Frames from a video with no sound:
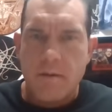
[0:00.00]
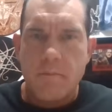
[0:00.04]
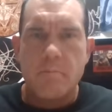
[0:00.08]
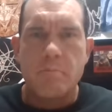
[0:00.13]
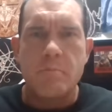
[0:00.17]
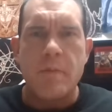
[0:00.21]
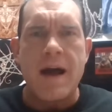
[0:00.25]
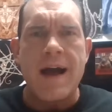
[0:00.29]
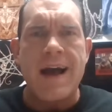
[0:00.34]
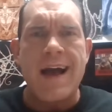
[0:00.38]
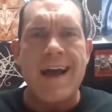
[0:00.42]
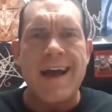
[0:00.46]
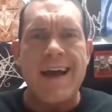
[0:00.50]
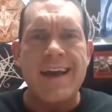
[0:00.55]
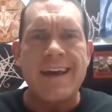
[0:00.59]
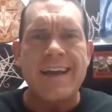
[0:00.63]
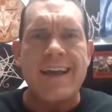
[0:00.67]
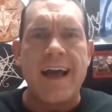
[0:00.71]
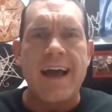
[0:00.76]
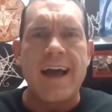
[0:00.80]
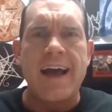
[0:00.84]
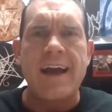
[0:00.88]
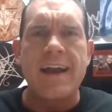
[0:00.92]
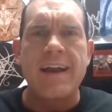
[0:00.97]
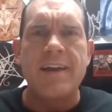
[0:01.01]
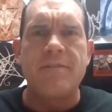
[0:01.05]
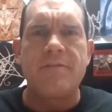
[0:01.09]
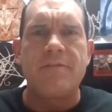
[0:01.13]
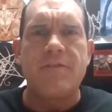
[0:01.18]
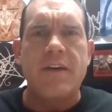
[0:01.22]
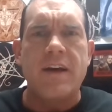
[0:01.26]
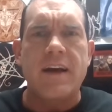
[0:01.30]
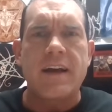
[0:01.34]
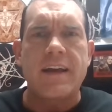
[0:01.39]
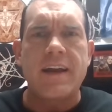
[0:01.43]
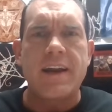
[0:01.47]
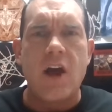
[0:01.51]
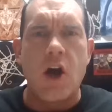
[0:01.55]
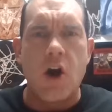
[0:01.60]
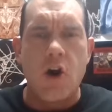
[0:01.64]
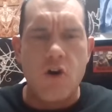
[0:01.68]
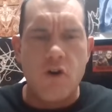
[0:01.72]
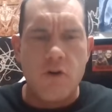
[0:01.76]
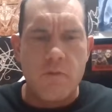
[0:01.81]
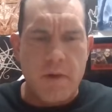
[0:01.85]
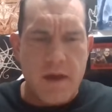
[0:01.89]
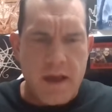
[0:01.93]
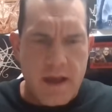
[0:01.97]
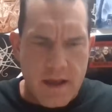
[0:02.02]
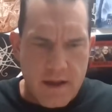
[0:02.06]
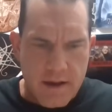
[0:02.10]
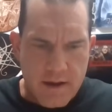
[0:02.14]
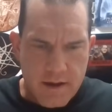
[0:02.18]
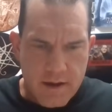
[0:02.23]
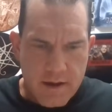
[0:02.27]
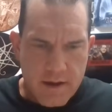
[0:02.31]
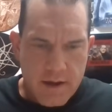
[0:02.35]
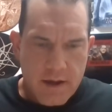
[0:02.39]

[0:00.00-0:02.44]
My kind of fucking homie.